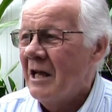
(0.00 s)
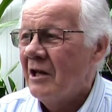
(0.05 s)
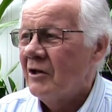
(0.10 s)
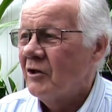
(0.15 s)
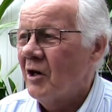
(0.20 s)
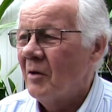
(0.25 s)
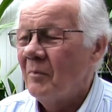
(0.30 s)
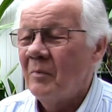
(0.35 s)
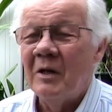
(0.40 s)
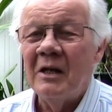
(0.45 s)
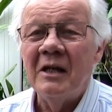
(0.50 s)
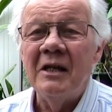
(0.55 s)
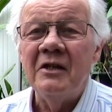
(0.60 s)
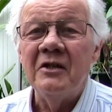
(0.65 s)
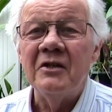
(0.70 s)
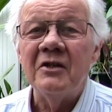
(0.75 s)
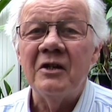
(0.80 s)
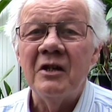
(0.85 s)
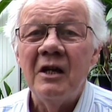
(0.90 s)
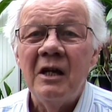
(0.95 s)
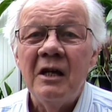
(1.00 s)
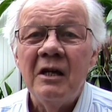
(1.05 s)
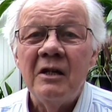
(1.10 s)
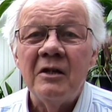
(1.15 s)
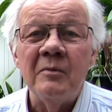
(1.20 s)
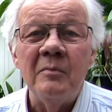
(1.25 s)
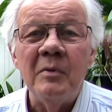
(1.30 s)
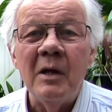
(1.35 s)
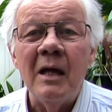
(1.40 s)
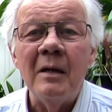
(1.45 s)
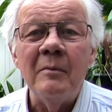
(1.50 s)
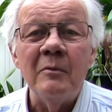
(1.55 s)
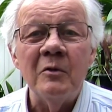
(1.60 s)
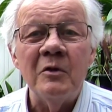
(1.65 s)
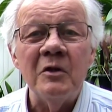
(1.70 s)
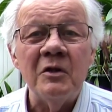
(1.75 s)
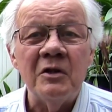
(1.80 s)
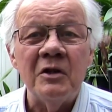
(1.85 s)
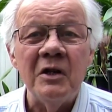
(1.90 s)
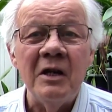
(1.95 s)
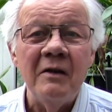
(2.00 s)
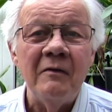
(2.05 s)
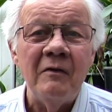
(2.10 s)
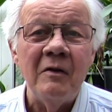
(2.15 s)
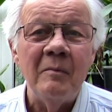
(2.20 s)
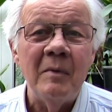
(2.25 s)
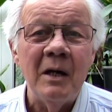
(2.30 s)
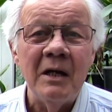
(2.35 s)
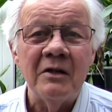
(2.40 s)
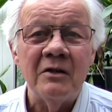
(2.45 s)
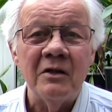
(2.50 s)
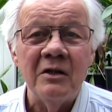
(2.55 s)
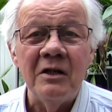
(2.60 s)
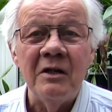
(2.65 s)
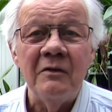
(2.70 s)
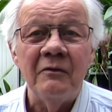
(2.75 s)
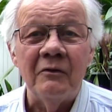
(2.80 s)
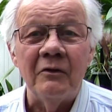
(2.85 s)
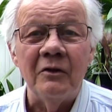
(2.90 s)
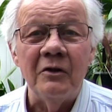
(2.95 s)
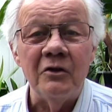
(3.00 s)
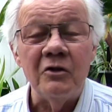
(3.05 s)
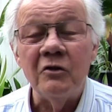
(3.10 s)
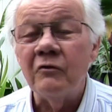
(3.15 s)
Trouble is, to be able to see if it makes a difference,